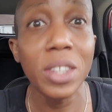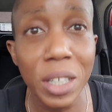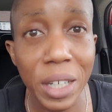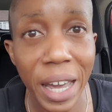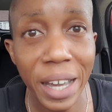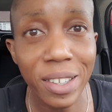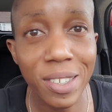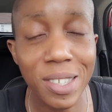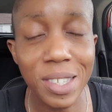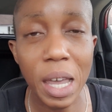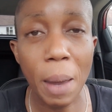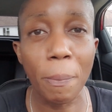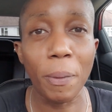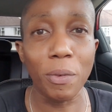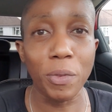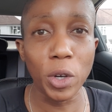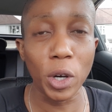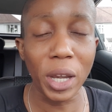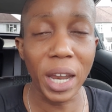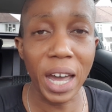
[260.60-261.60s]
the next step
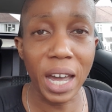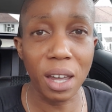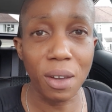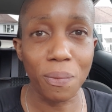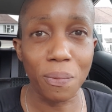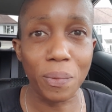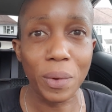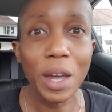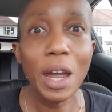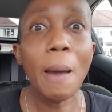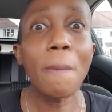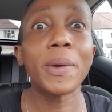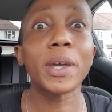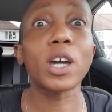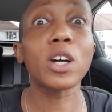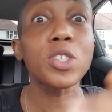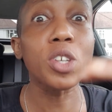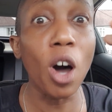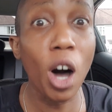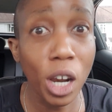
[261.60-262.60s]
of your life.
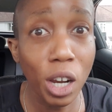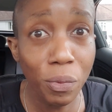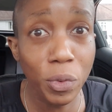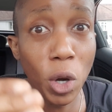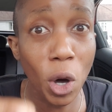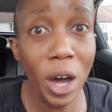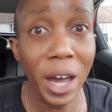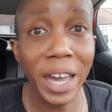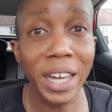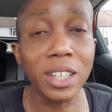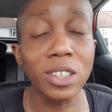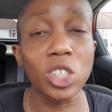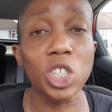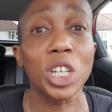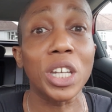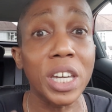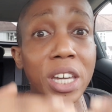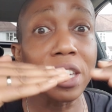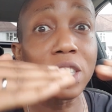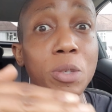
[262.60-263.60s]
Because all of your
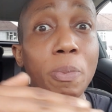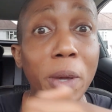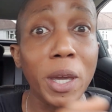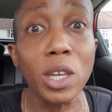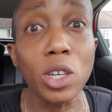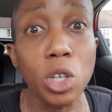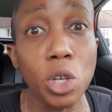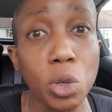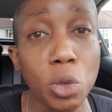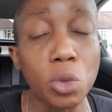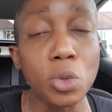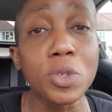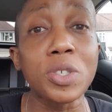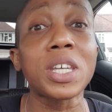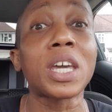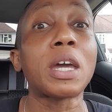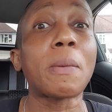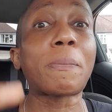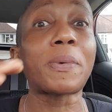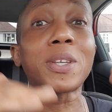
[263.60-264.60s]
energy is being
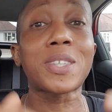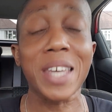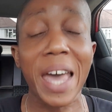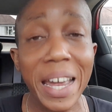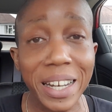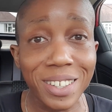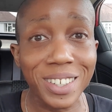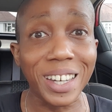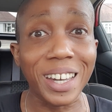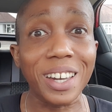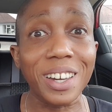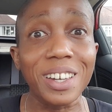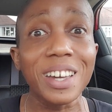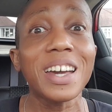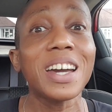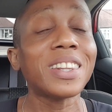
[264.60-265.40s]
used in pretending